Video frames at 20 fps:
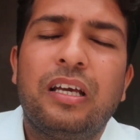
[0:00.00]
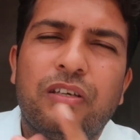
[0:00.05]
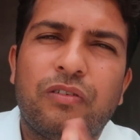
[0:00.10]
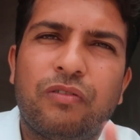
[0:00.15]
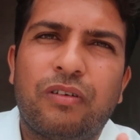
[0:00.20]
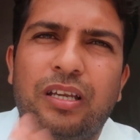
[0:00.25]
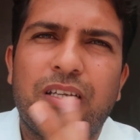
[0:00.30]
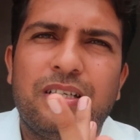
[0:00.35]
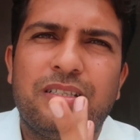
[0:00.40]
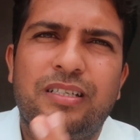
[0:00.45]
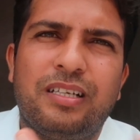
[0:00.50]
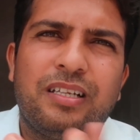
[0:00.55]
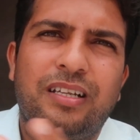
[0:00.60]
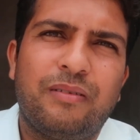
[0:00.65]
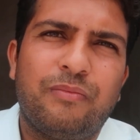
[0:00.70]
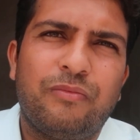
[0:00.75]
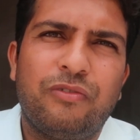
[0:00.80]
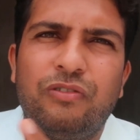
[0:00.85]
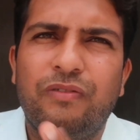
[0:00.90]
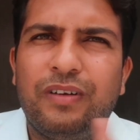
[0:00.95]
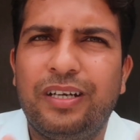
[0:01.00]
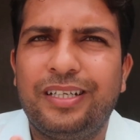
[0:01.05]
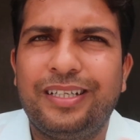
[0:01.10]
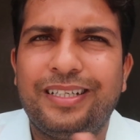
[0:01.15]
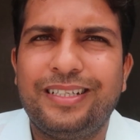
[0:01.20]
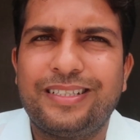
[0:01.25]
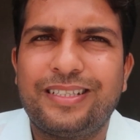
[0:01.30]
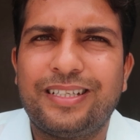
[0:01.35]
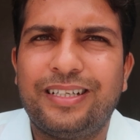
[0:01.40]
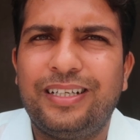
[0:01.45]
You can easily remove and
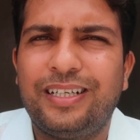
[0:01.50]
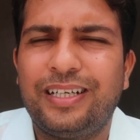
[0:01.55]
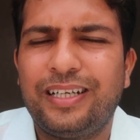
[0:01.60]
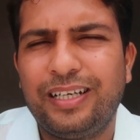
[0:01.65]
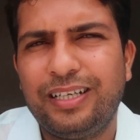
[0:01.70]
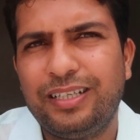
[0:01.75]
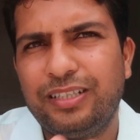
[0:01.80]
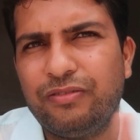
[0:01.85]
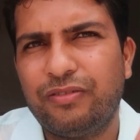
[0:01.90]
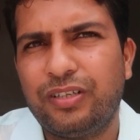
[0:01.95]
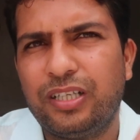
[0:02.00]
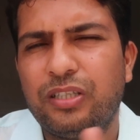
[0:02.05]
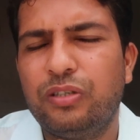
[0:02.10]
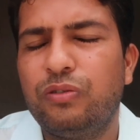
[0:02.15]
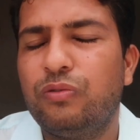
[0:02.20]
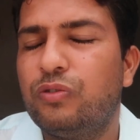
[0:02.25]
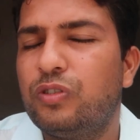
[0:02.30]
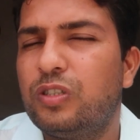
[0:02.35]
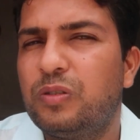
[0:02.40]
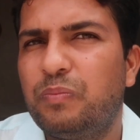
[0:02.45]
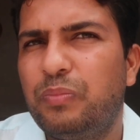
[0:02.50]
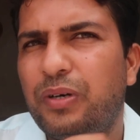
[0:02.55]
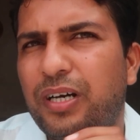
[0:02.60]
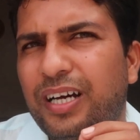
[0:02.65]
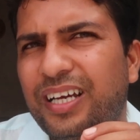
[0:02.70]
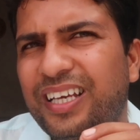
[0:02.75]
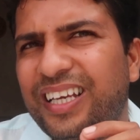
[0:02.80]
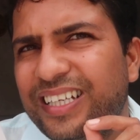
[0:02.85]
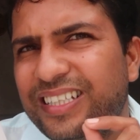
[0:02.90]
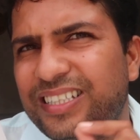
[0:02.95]
insert, and you can use.
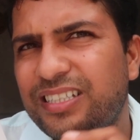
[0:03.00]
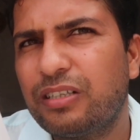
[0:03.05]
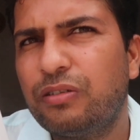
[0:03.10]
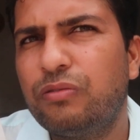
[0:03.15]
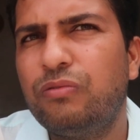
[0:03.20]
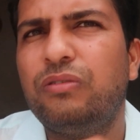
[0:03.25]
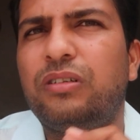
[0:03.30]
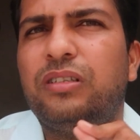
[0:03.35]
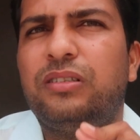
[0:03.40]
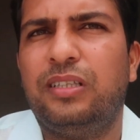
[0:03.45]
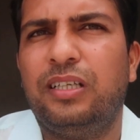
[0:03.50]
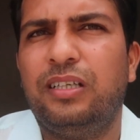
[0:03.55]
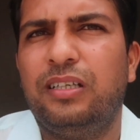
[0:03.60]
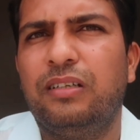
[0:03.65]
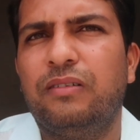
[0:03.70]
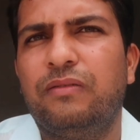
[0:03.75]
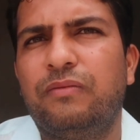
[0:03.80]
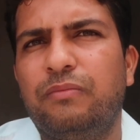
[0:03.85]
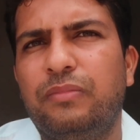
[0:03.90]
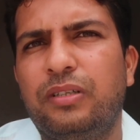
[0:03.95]
But it's a good thing.